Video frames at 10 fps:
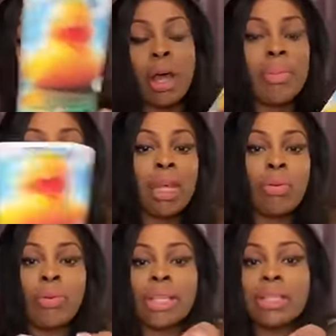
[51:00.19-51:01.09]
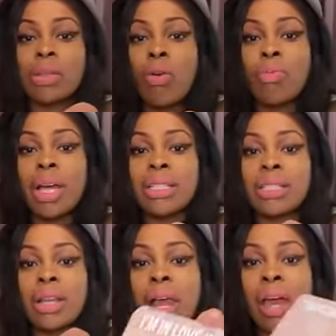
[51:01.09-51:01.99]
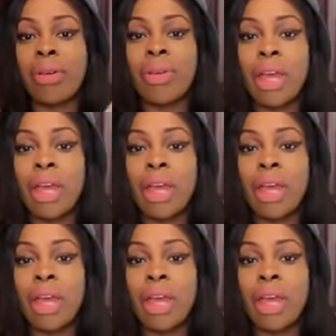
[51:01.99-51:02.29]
coming in with so much love.